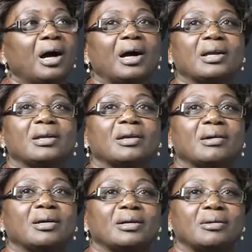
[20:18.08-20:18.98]
And
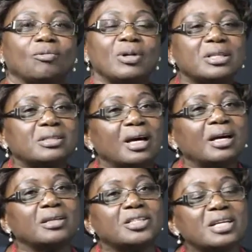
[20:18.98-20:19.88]
when
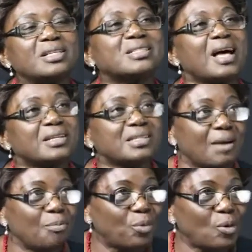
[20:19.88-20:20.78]
the child stands
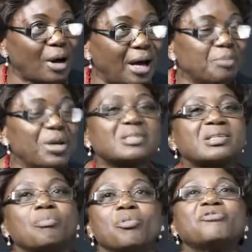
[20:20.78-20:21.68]
up and makes
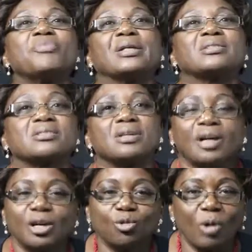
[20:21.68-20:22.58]
some movements
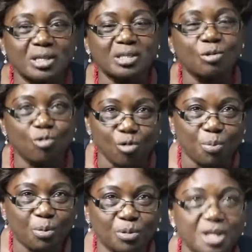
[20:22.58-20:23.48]
towards the
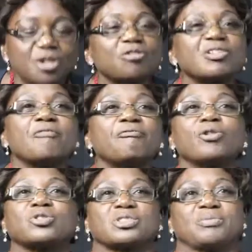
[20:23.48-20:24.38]
group, then you
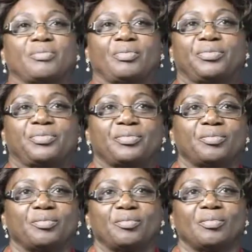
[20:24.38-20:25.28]
reinforce.
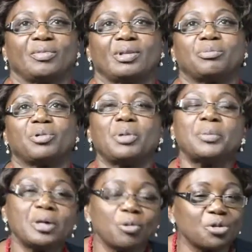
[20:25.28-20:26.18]

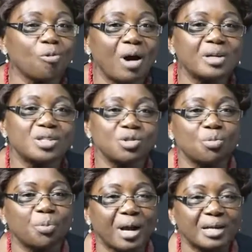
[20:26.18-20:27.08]
Probably with words,
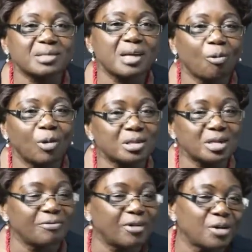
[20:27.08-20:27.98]
you praise her,
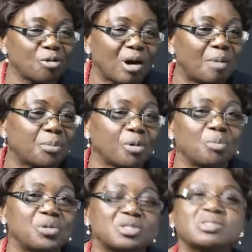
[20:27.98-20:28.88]
whatever, you can
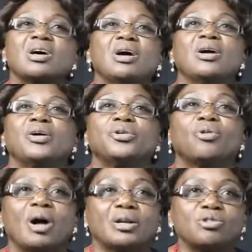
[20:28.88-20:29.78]
promise, you
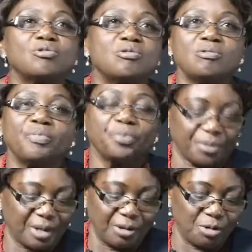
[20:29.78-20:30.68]
can do
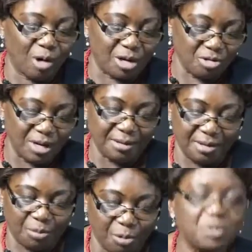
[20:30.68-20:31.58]

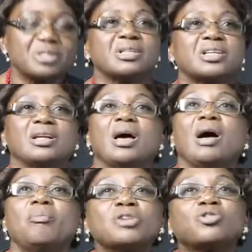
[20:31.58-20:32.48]
anything, promise the child.
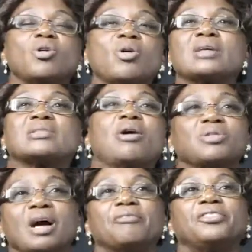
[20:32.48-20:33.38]
But so long as they are
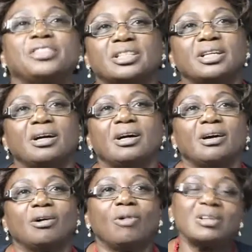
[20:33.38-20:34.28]
on their feet.
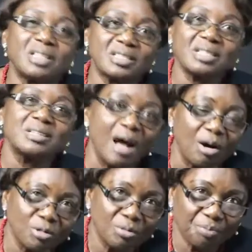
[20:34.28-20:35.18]
Once they sit
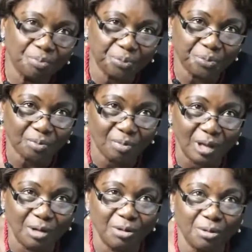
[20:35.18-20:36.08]
down,
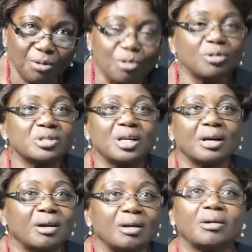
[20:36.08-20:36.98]
you don't
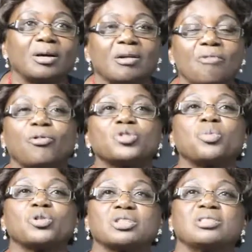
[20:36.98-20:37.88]
reinforce
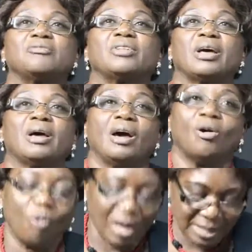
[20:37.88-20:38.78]
positively.
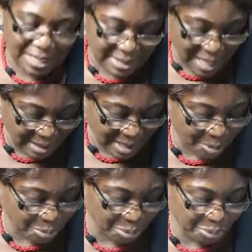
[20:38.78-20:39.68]
Once they stand
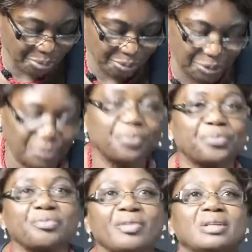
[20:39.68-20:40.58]
up,
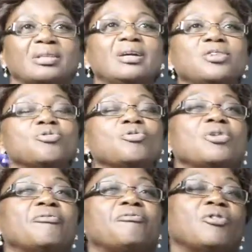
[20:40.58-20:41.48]
then you
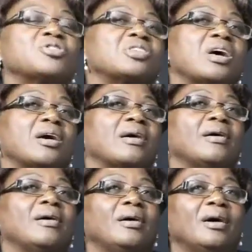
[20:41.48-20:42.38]
enforce
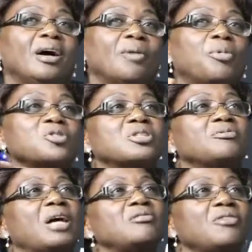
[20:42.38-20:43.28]

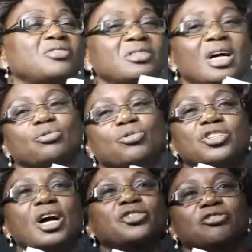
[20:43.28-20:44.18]
positively. And you have seen that with
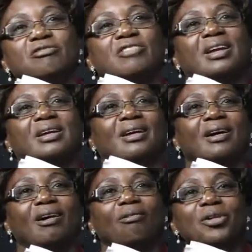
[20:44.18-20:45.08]
shy children.
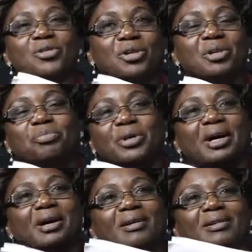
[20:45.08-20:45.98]
When you keep
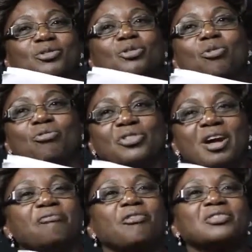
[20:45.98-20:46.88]
sort of
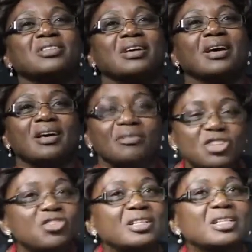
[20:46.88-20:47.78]
reinforcing,
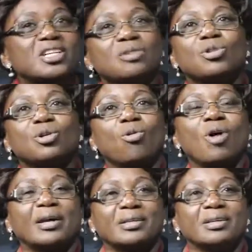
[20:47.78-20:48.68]
eventually the child will
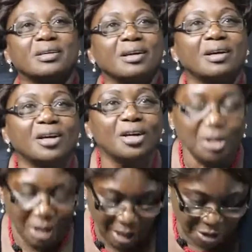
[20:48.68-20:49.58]
go
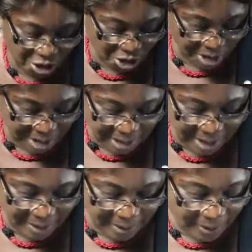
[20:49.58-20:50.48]
and join
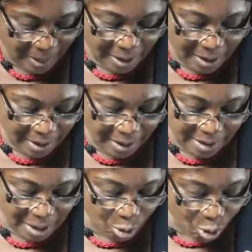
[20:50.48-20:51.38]

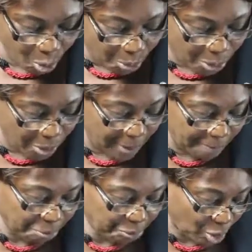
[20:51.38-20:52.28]
the group.
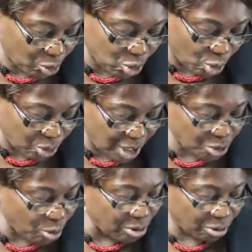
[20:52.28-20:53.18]
So
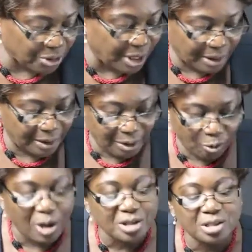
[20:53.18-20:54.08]
that's one of the
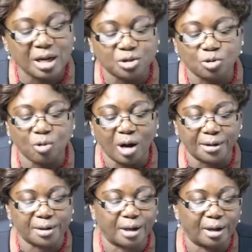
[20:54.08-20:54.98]
ways that you
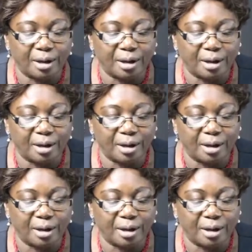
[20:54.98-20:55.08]
can.